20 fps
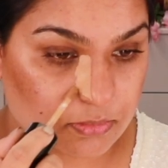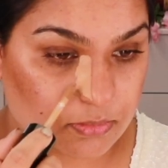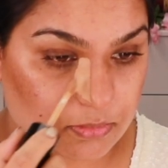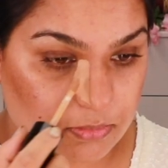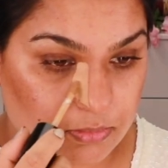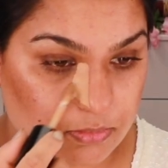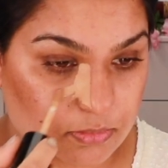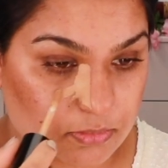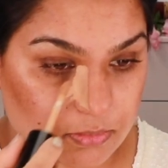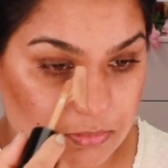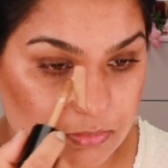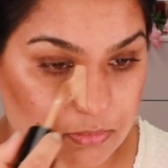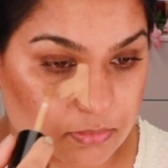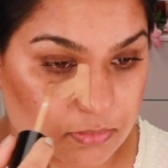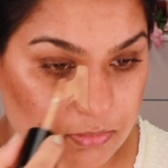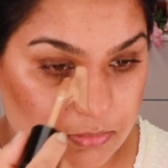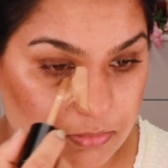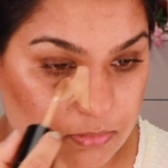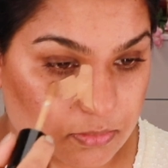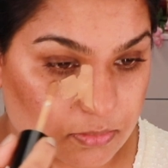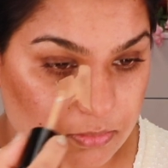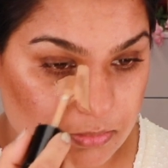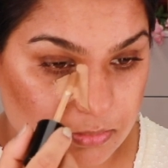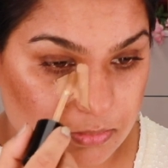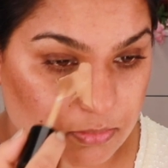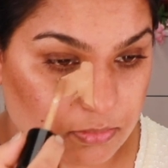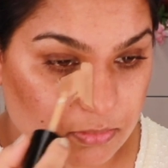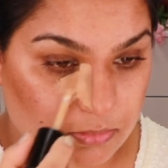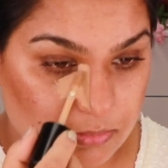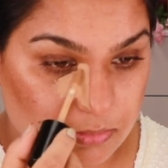And I'm going to take this
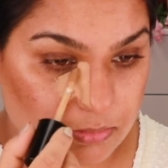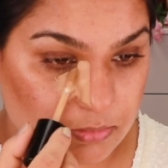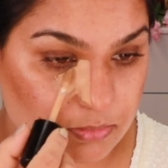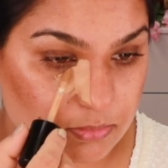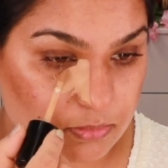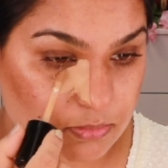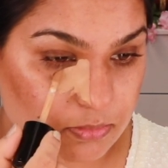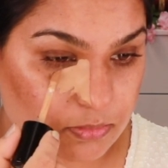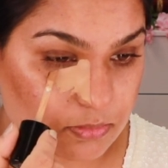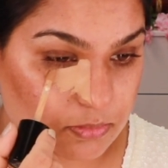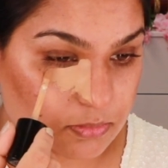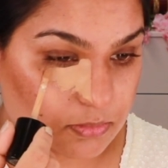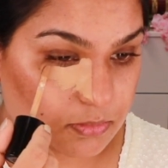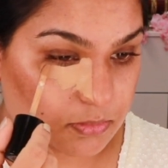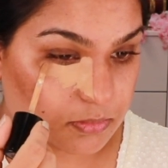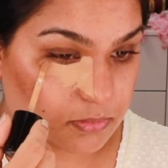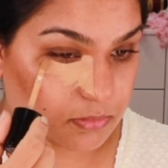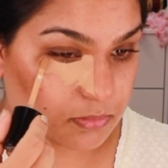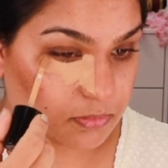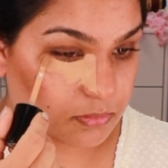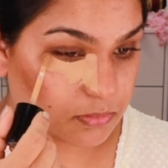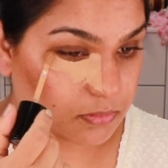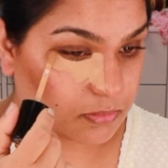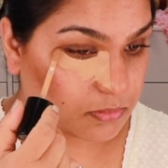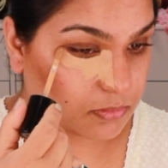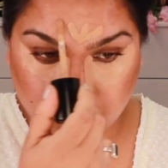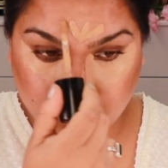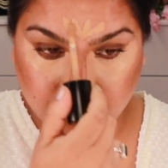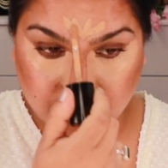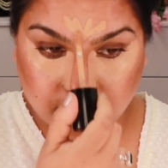right under my eyes, and I'm
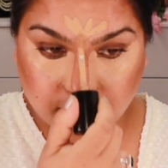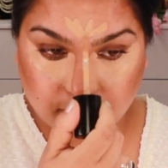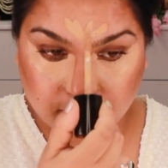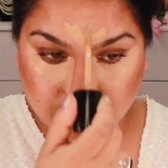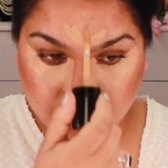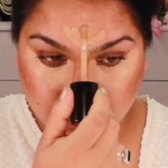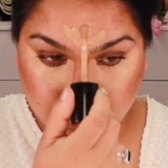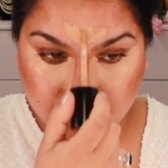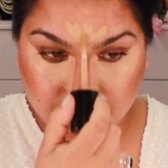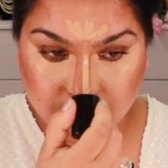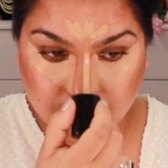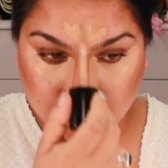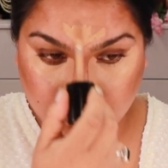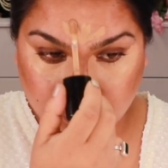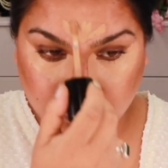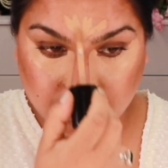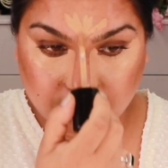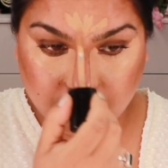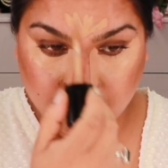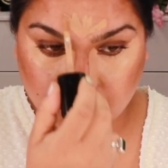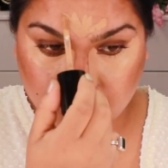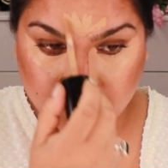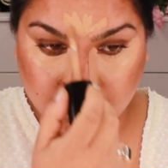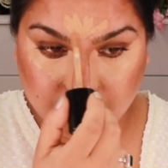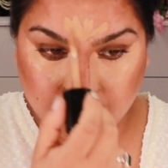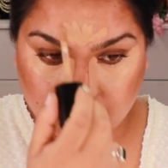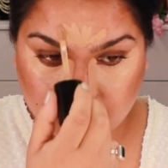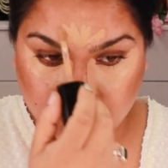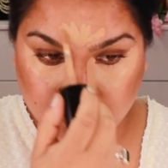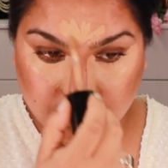going to also take a little bit of
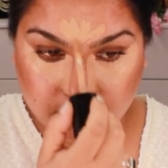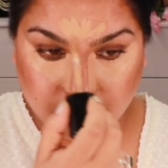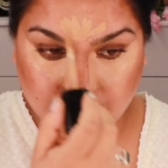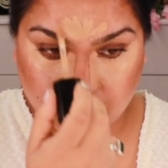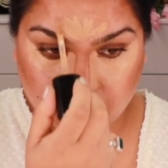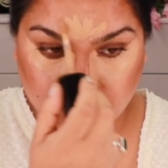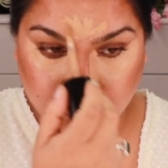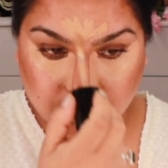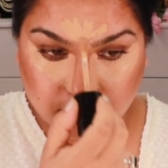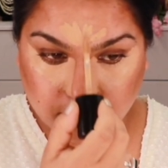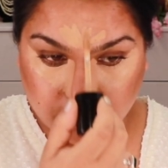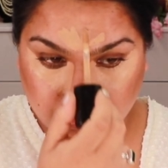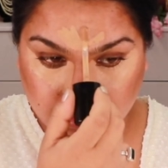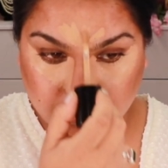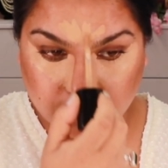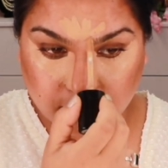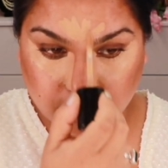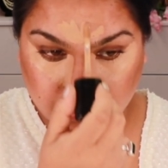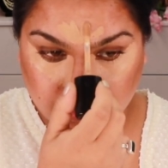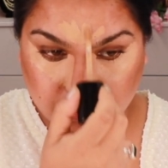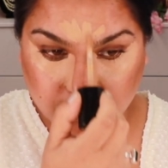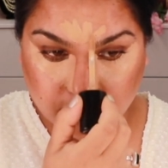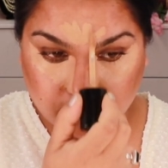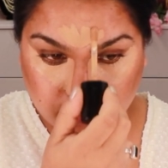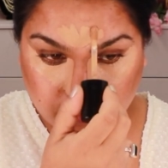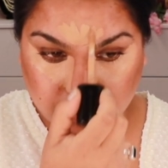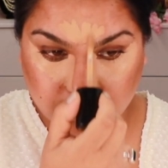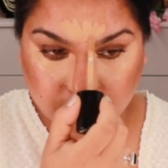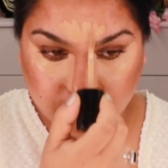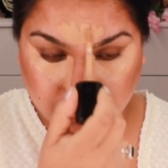it on my forehead
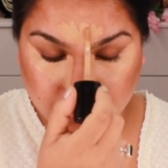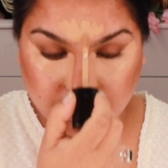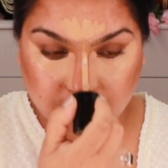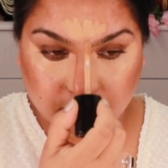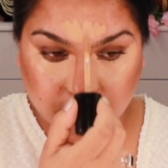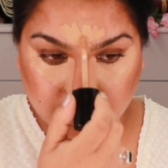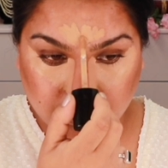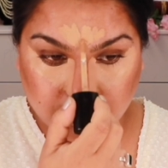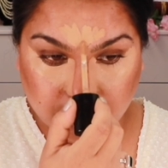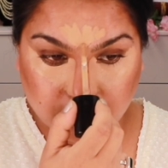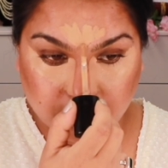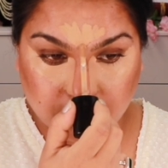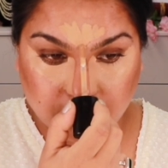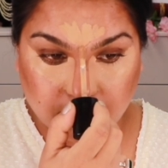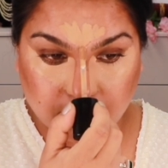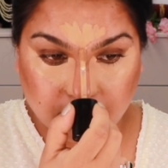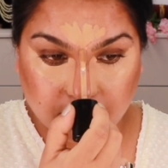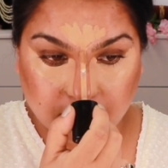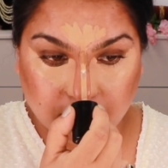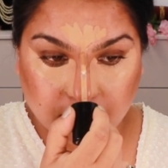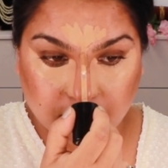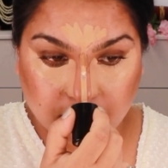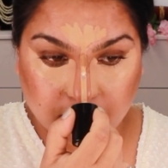and on my nose as well.